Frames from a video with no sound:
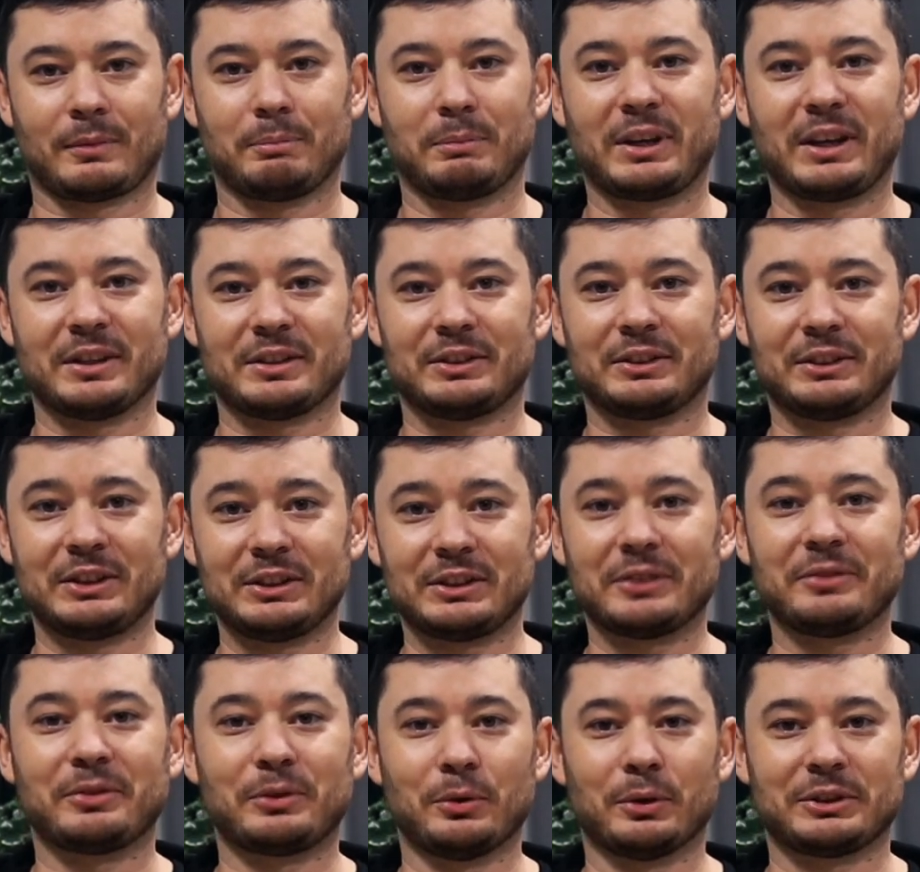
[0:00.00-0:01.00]
because this
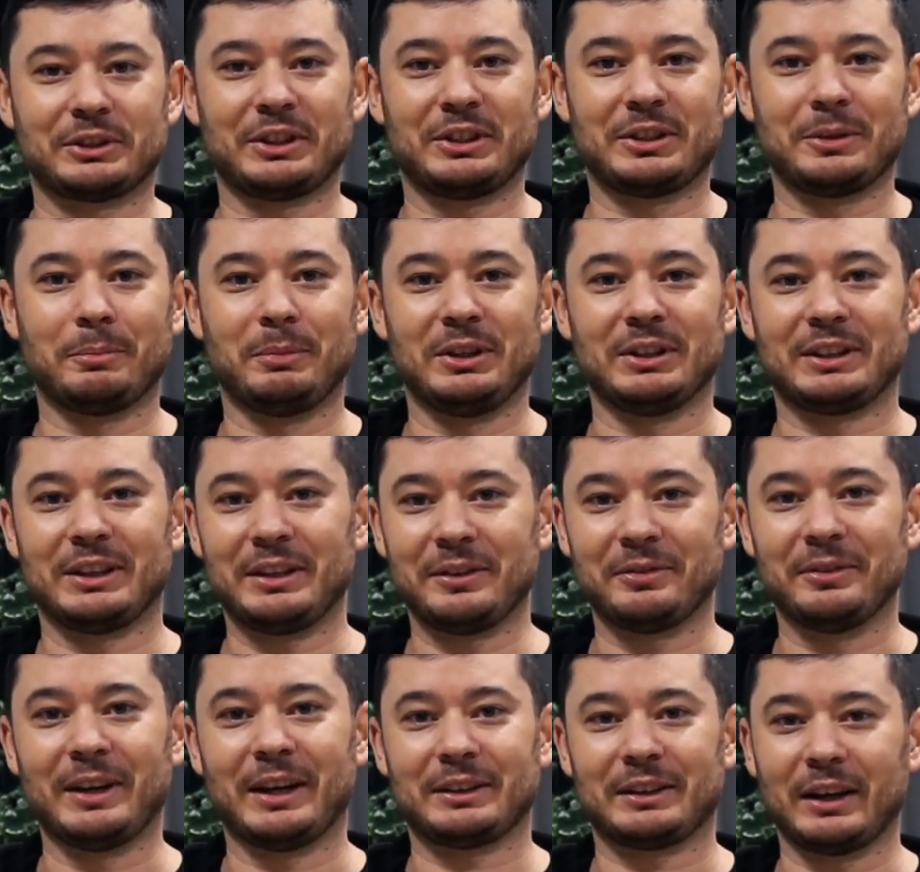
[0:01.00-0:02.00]
of course is a bit, if
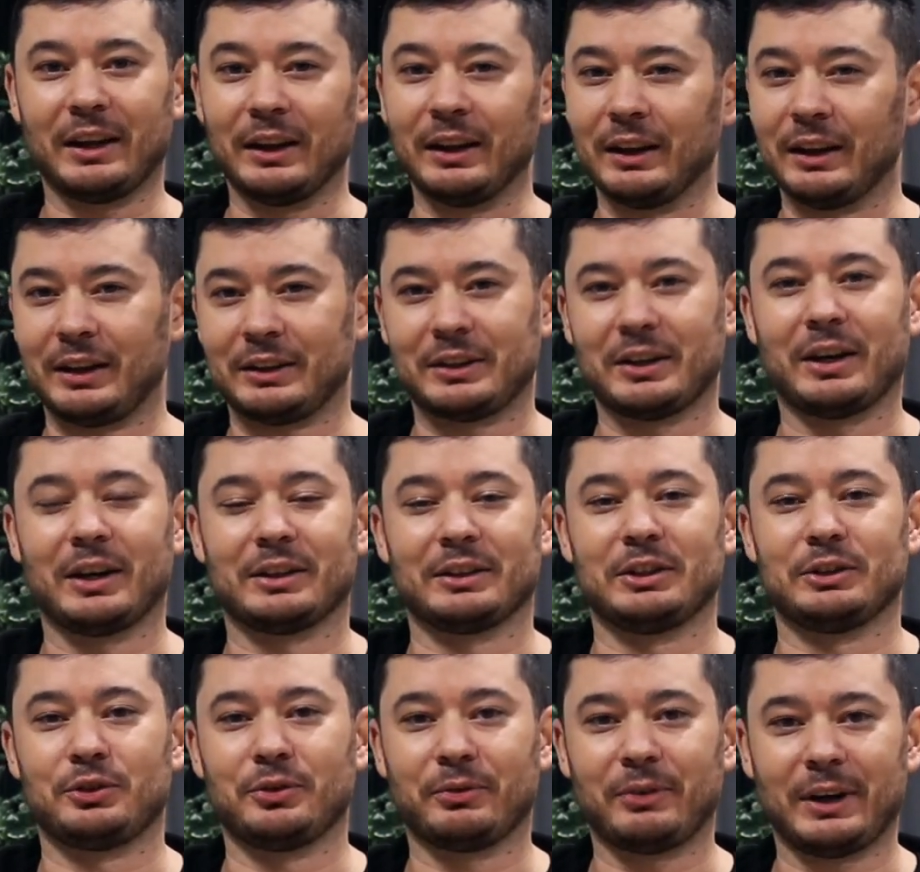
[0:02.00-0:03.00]
not a lot harder
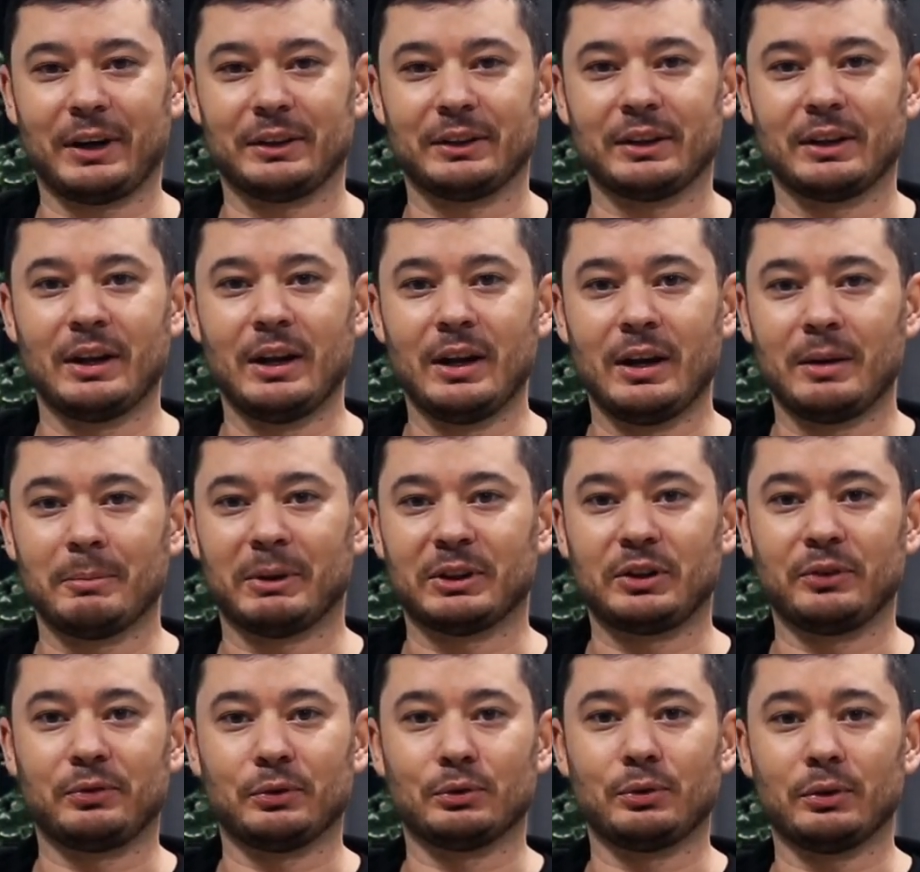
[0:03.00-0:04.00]
to find. But
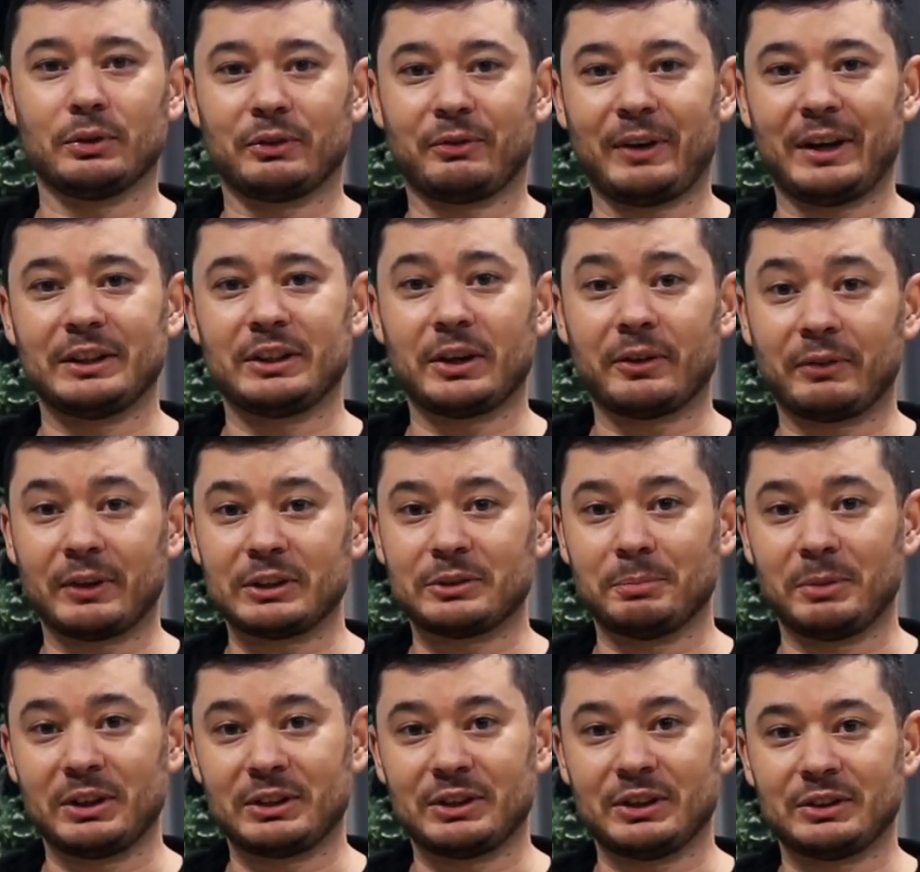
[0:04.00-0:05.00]
if you don't find reference
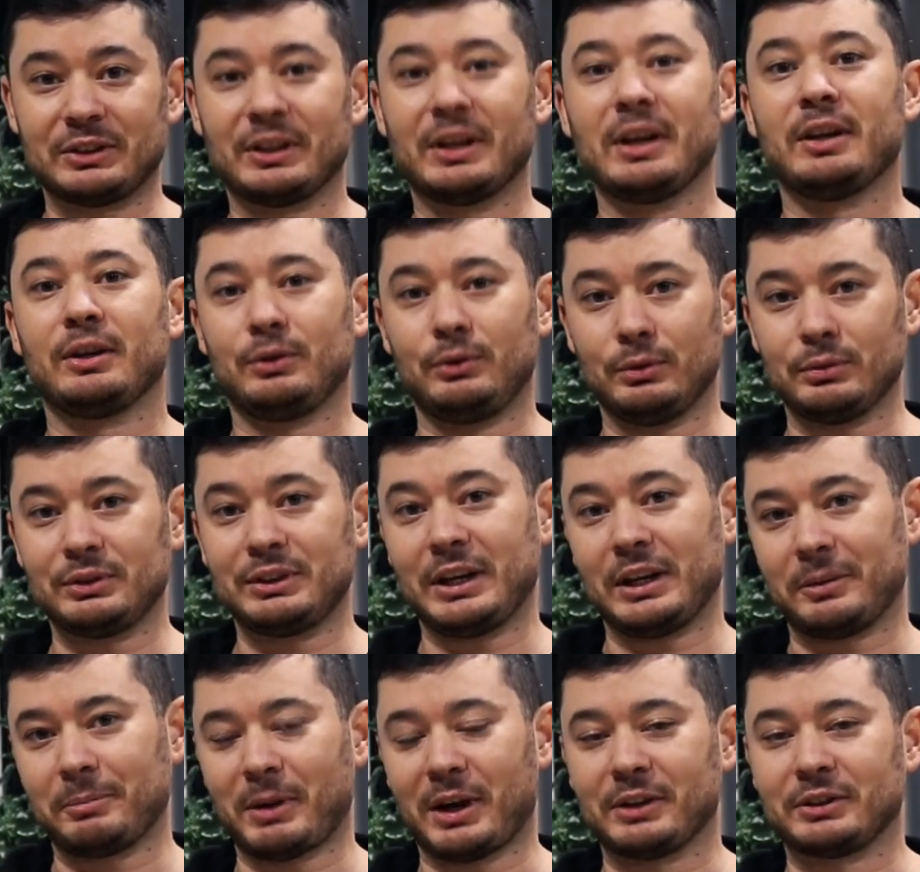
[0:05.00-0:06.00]
mixes, use their
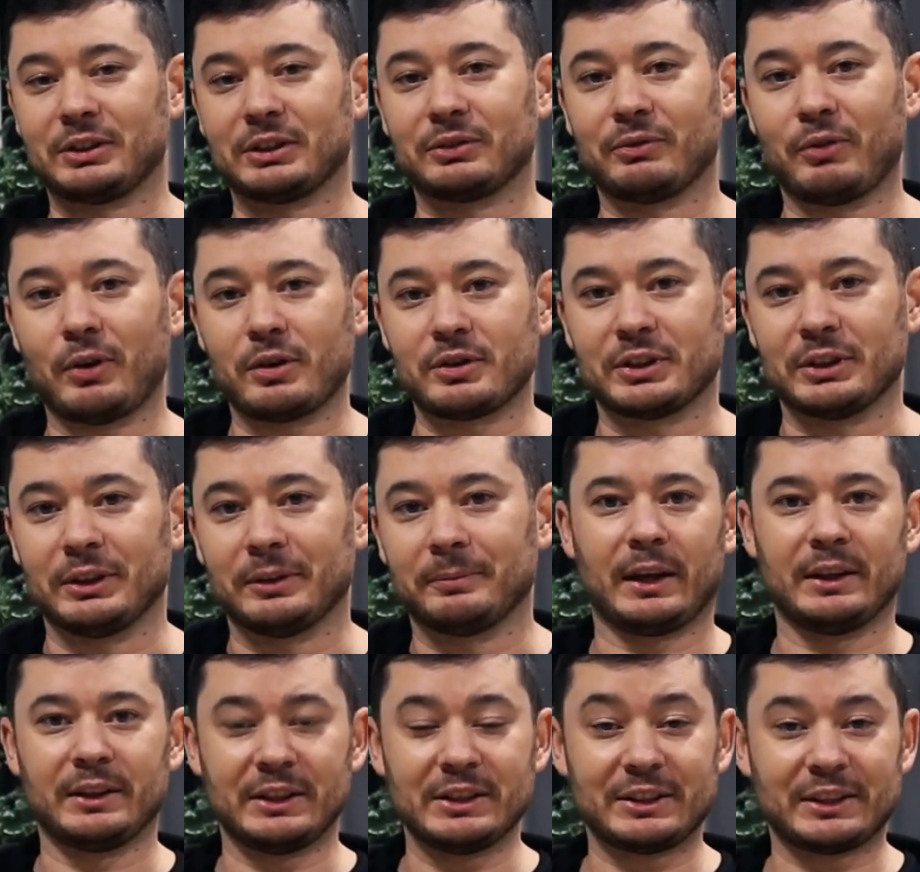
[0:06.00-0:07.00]
mastered version.
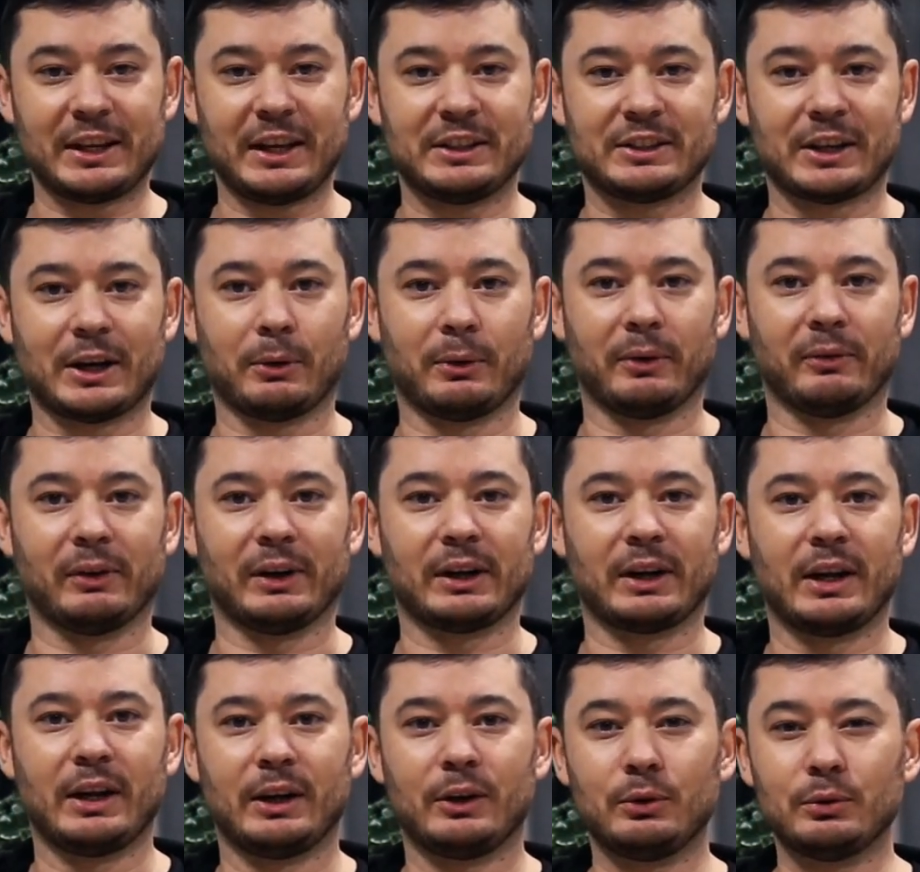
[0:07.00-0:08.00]
In this case, however,
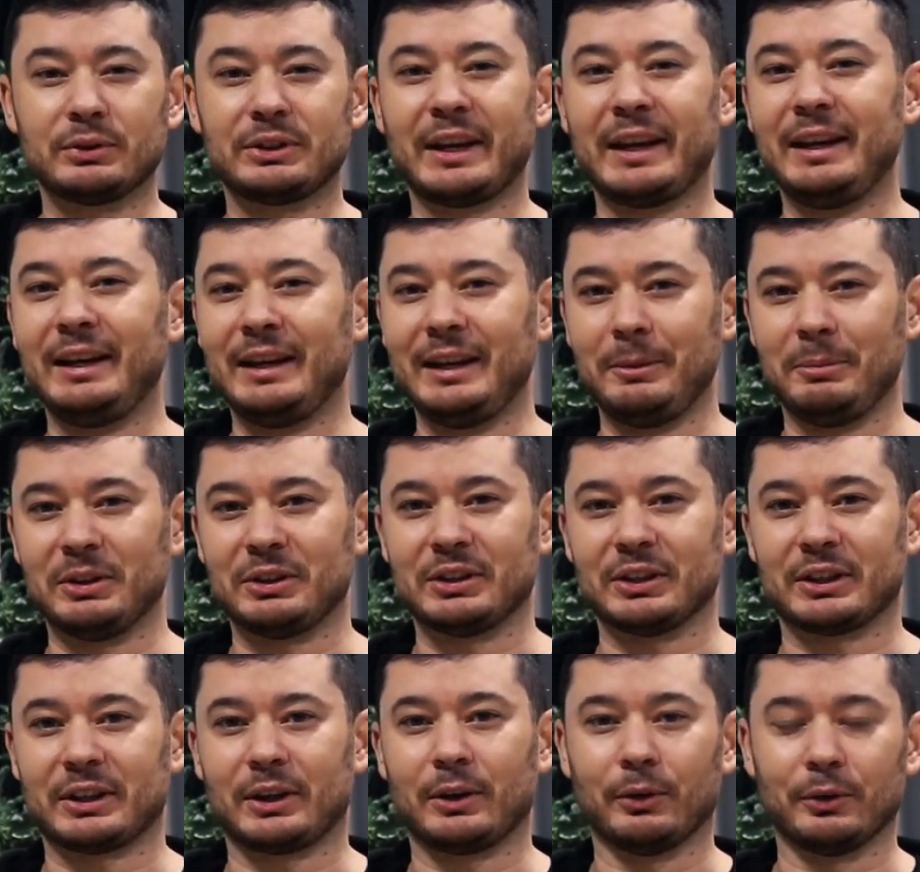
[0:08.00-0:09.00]
use a
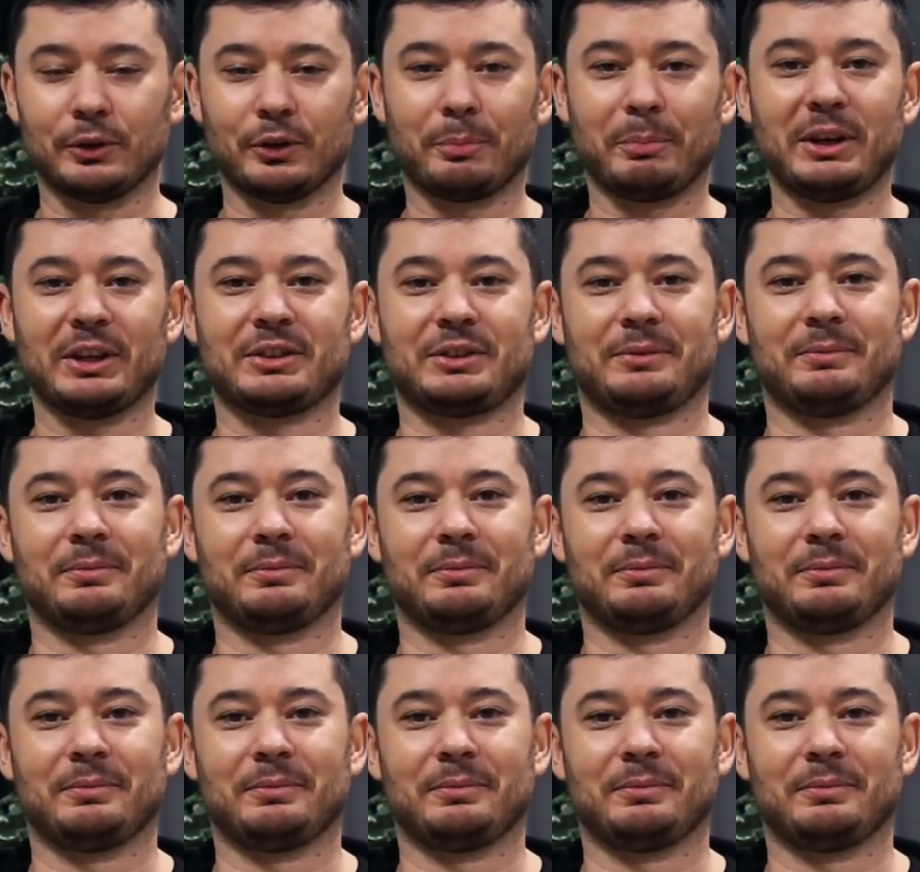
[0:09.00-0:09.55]
limiter on your mix.